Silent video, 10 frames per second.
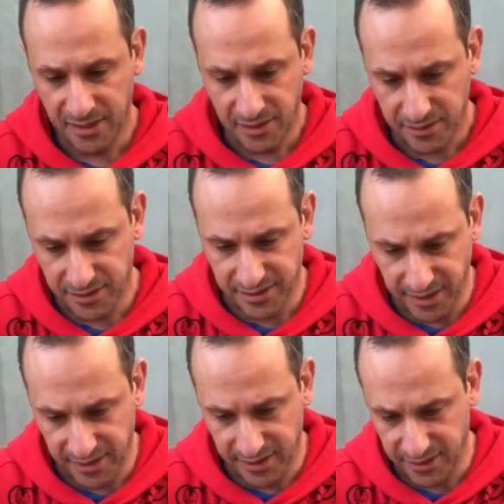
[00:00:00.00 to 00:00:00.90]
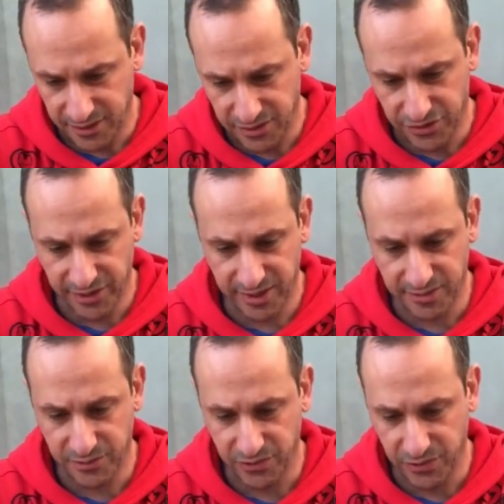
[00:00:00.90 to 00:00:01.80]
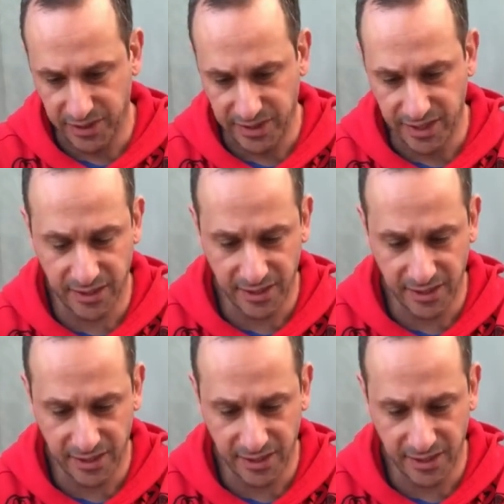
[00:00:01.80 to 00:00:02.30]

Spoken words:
Just gonna try and get some soil in there.